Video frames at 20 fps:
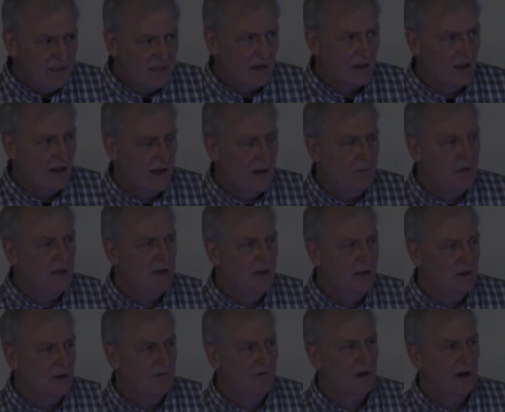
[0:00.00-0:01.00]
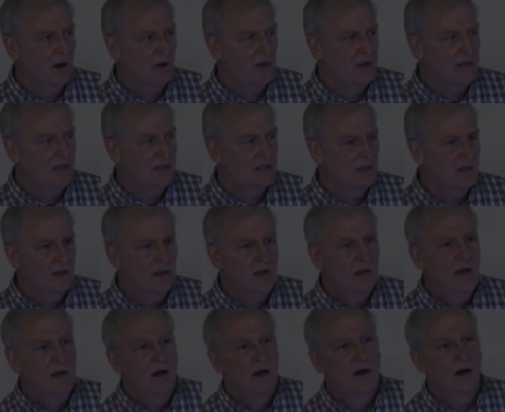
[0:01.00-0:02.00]
The climate here varies
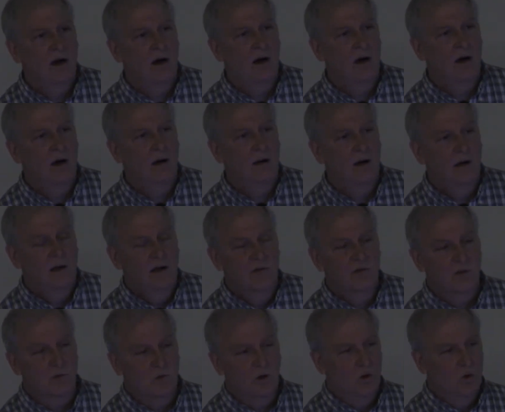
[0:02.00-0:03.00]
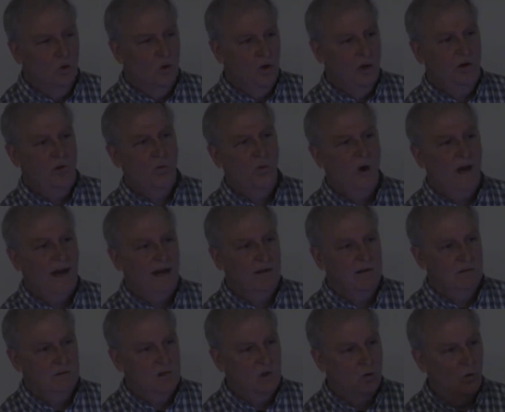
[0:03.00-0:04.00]
from cool and
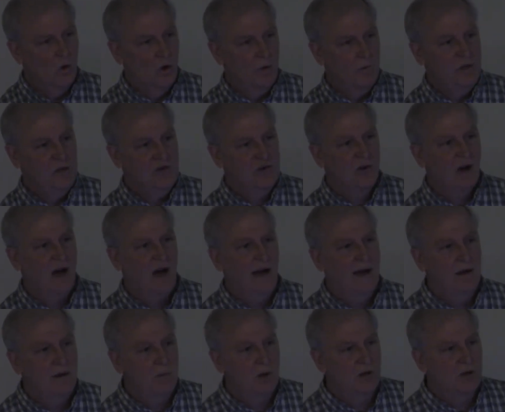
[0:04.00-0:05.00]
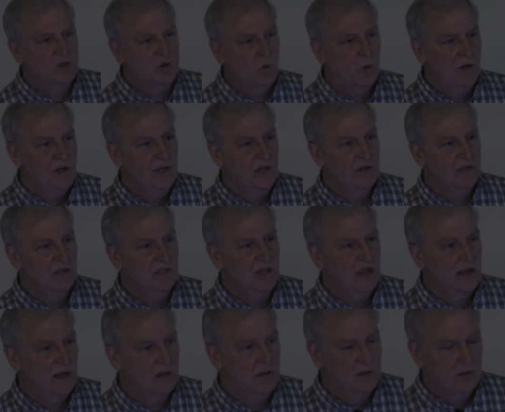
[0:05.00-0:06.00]
wet to warm and dry in about a 20-year
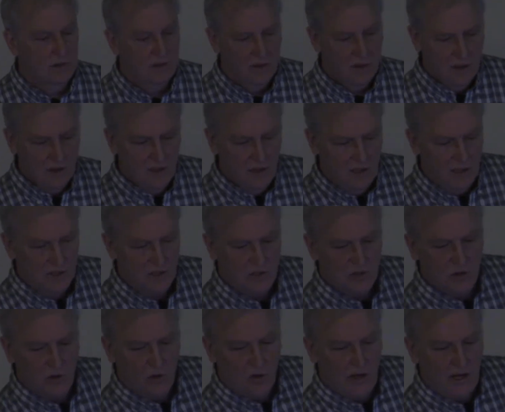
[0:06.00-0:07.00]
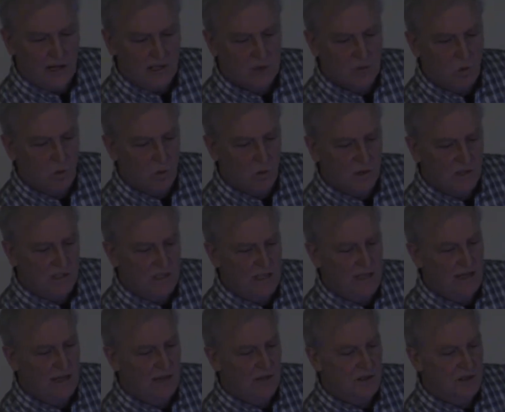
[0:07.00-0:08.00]
cycle. And so that's what we're
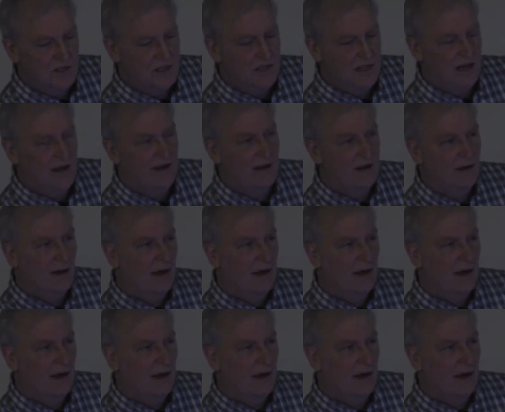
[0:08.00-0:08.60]
seeing in this data.